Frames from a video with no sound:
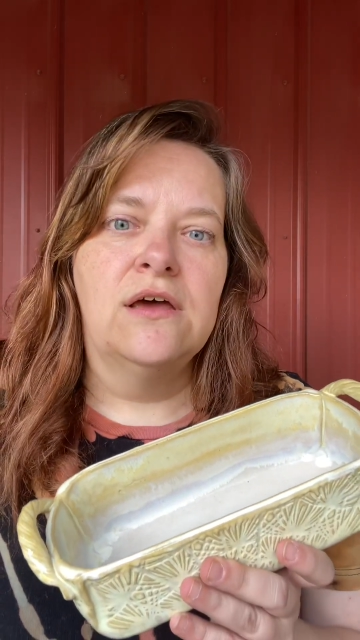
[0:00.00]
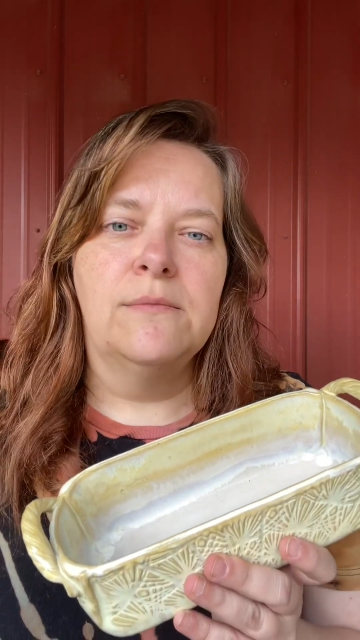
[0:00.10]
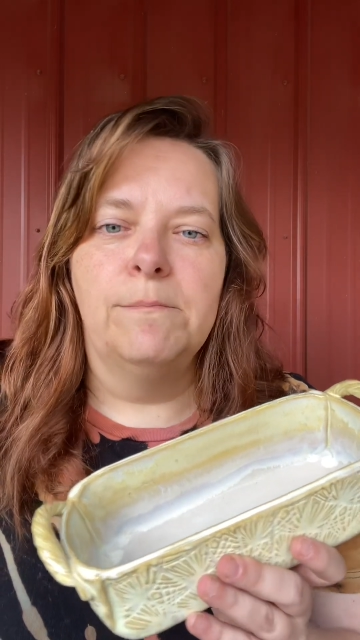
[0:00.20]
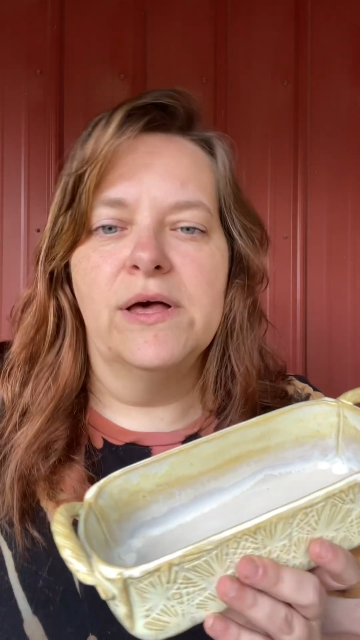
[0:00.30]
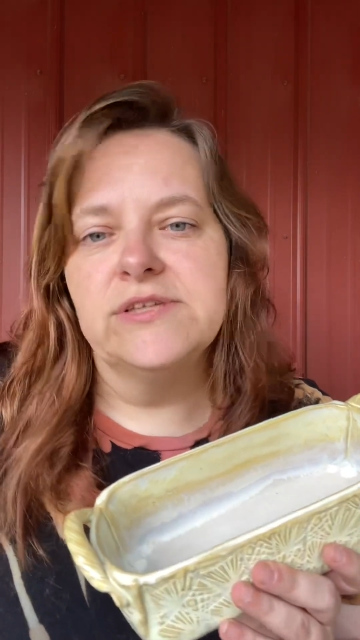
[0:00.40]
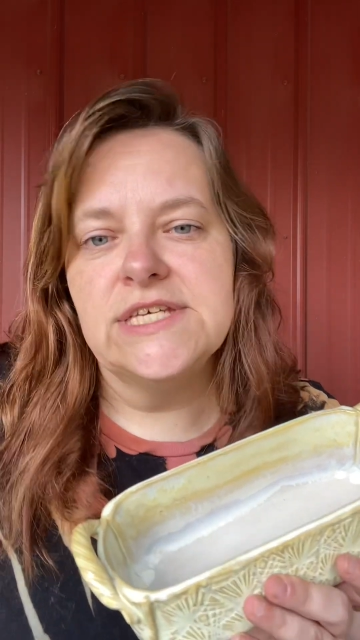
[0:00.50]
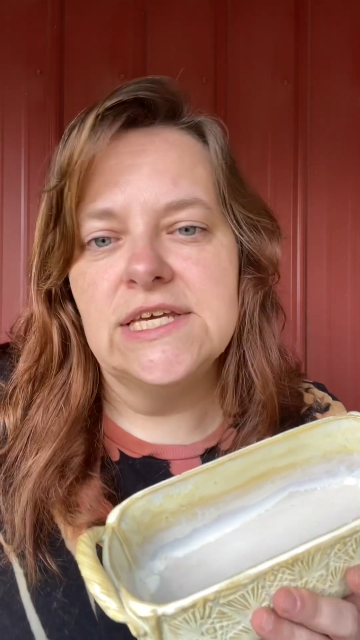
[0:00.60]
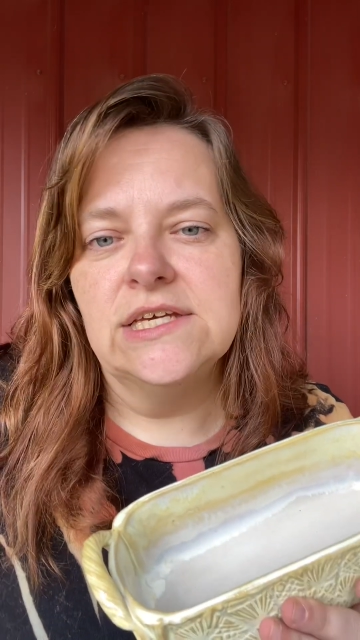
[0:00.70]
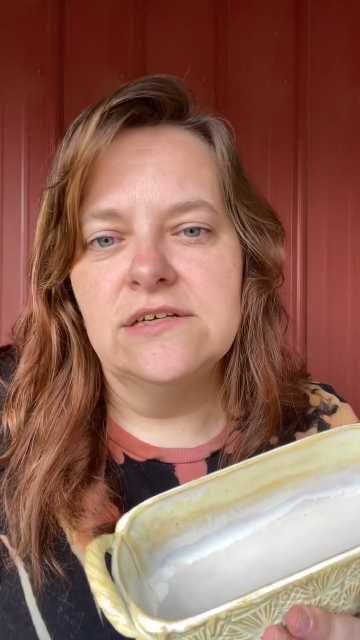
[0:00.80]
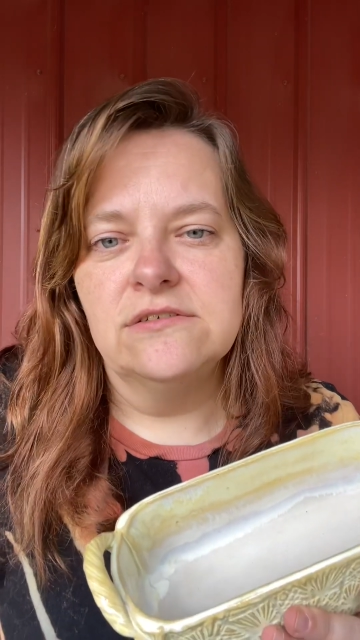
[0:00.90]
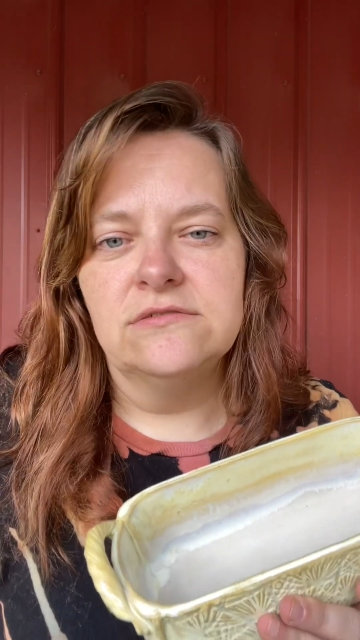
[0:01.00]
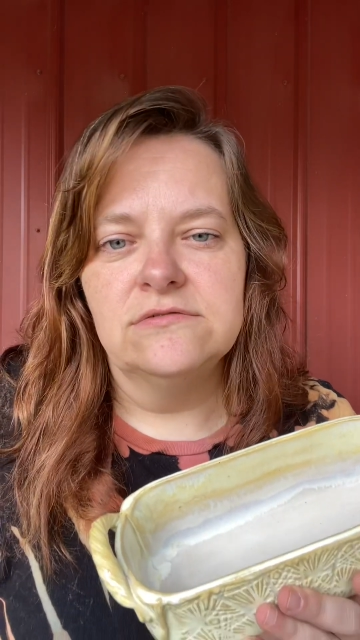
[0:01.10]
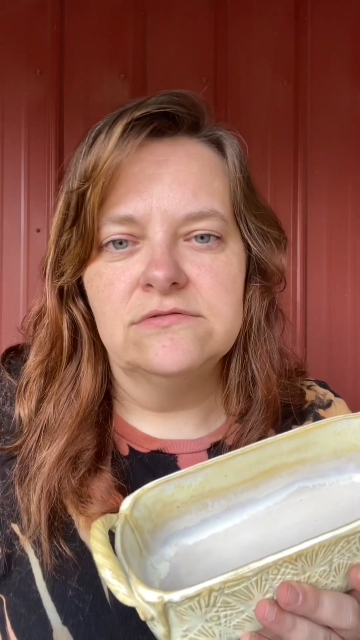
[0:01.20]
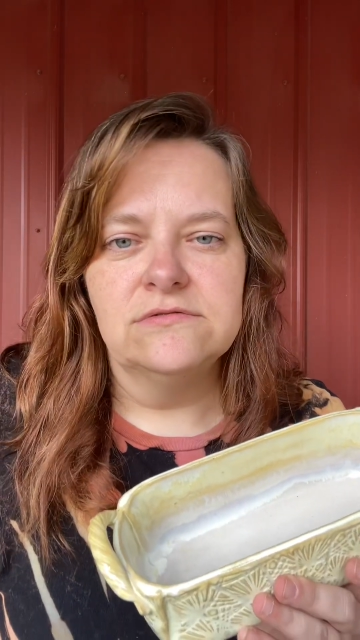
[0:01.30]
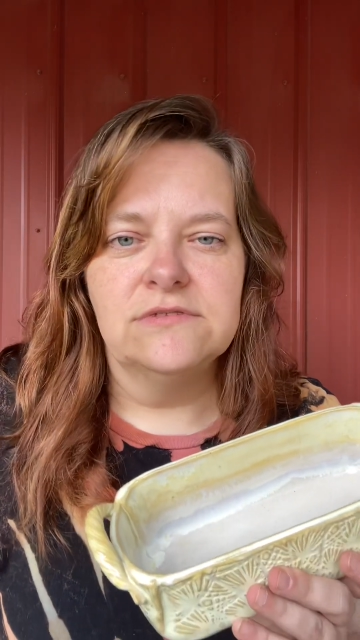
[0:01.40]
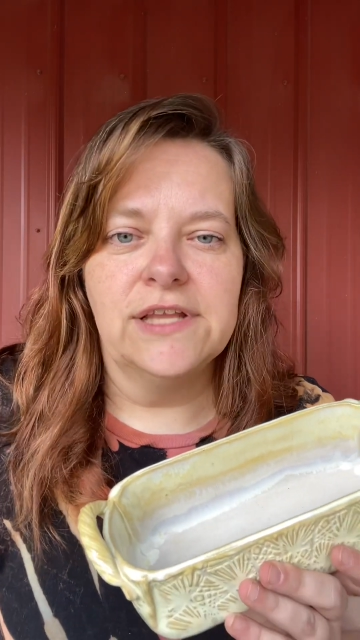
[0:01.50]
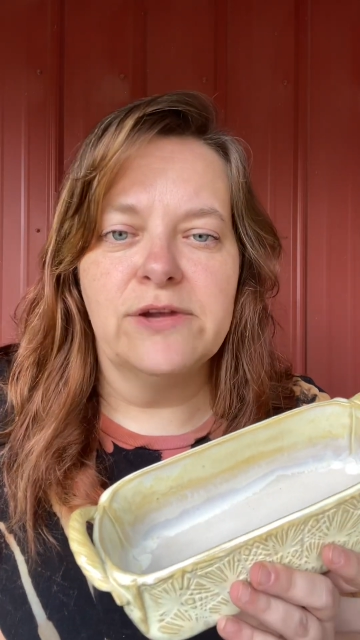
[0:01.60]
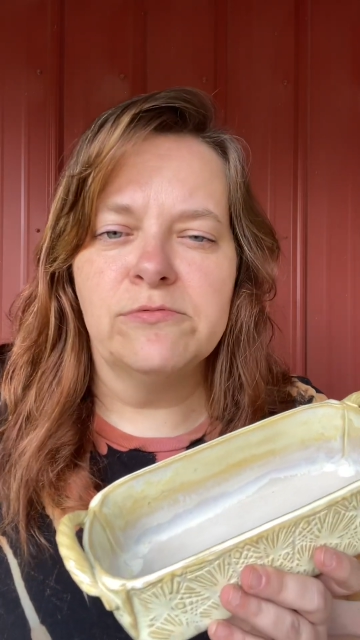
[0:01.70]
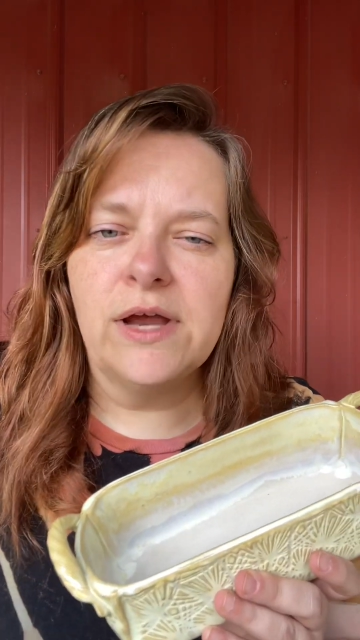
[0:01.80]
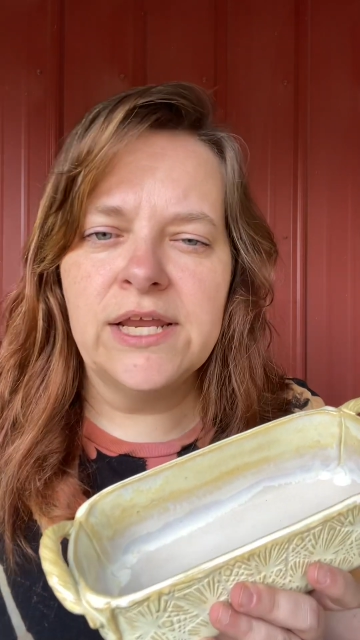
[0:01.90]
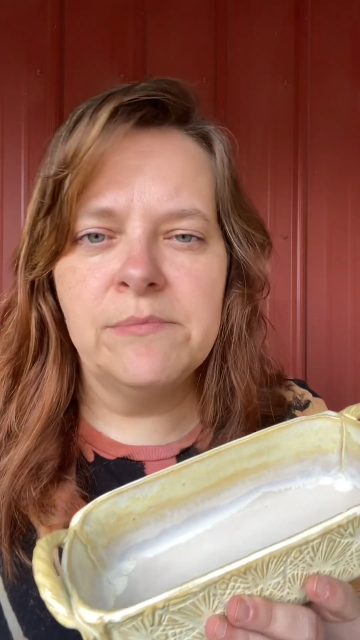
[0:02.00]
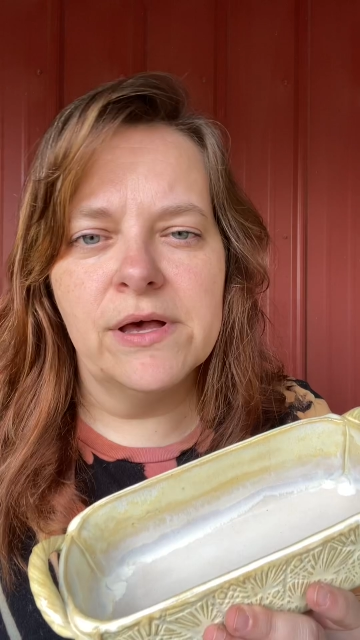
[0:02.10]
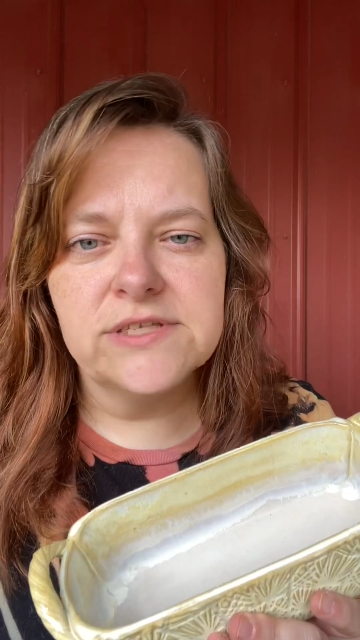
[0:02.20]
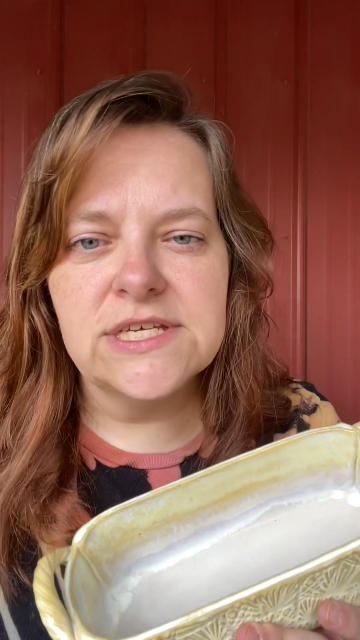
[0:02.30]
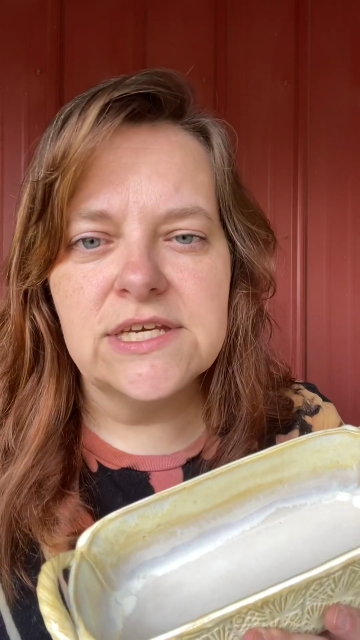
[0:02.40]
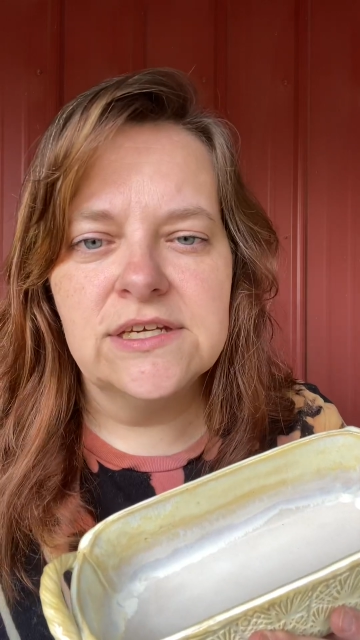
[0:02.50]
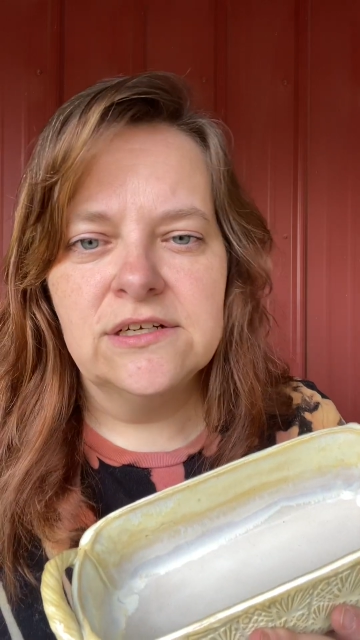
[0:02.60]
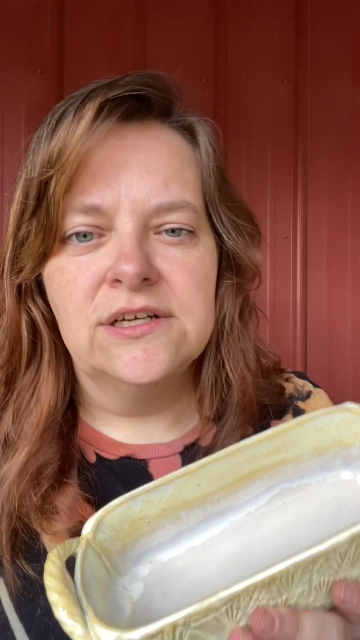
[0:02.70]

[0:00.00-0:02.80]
melty. Like runny, melty,